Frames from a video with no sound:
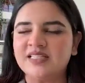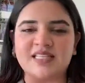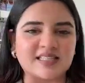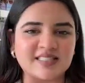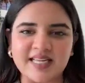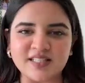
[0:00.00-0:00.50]

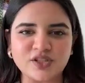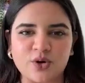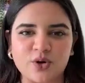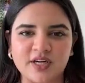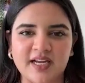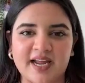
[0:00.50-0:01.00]
success
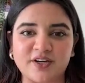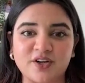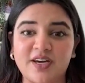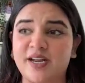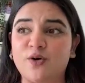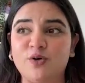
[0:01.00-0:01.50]
story and
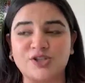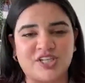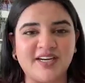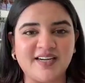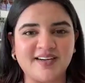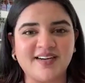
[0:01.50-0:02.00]
you're like, oh,
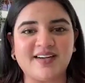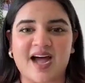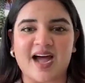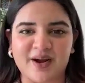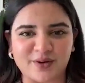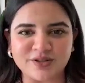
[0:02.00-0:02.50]
she did it,
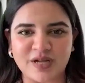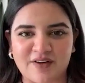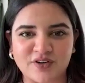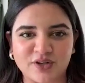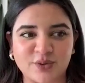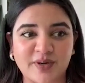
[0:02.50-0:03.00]
I also
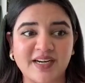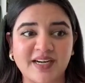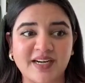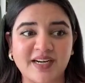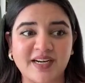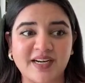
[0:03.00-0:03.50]
have to do it,
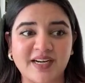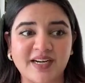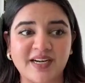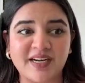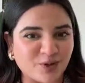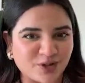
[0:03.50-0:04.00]
that's
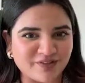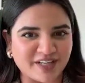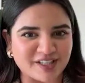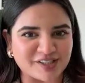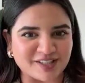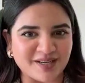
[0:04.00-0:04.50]
great
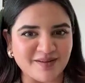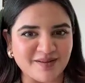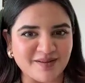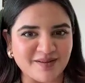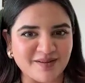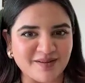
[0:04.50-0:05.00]
motivation.
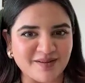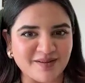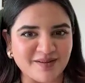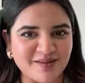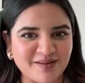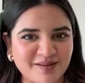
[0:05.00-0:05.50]
But
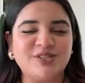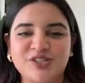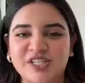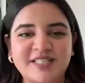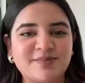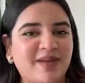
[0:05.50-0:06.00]

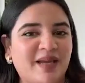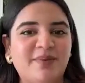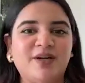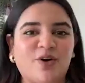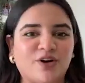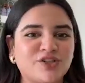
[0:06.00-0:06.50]
she's
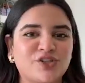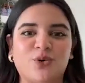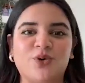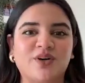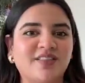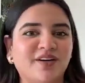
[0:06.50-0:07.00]
maybe not
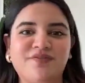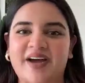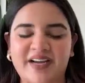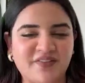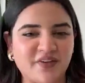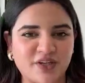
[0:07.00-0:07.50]
shown the
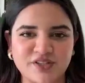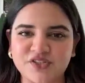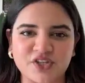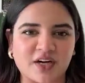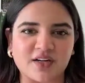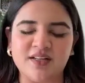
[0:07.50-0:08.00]
5 years of
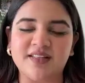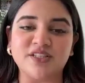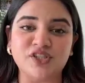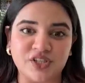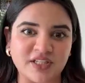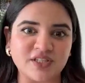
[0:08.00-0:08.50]
struggle that
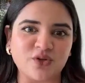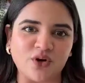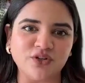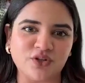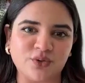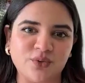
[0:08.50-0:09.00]
she's
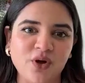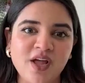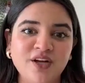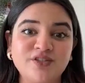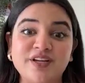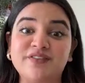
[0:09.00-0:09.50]
gone through.
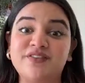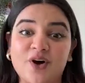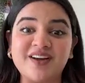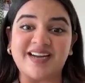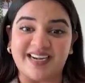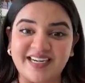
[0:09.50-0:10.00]
So if
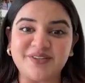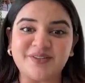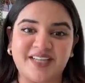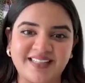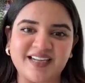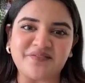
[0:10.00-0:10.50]
you're ready to
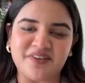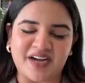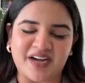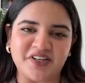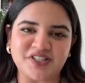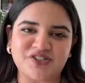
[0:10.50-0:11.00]
take that
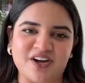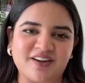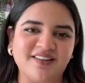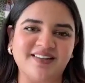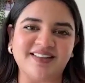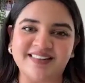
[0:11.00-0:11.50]
5 year
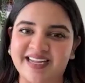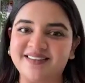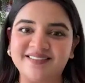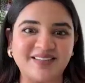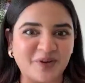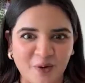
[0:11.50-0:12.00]
struggle,
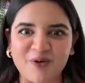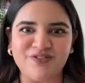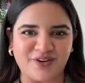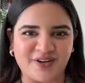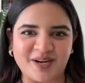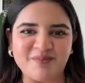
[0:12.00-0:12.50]
then go
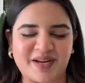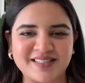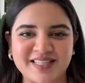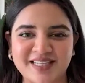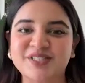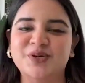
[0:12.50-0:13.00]
for it,
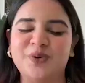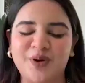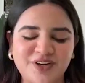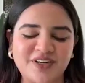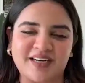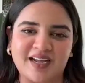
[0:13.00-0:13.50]
because it's going
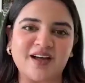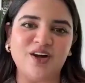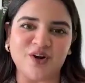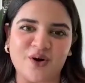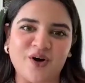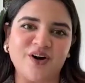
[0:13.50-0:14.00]
to take a
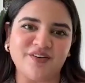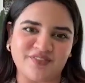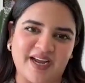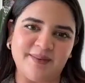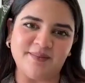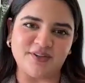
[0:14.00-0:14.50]
lot of
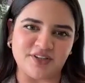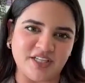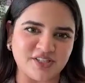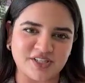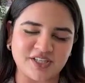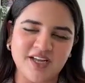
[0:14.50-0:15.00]
time to
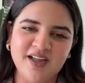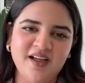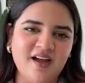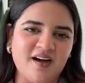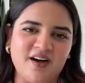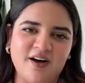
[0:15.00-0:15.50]
reach
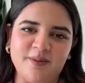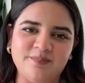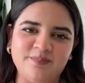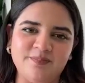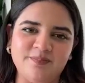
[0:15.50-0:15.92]
um,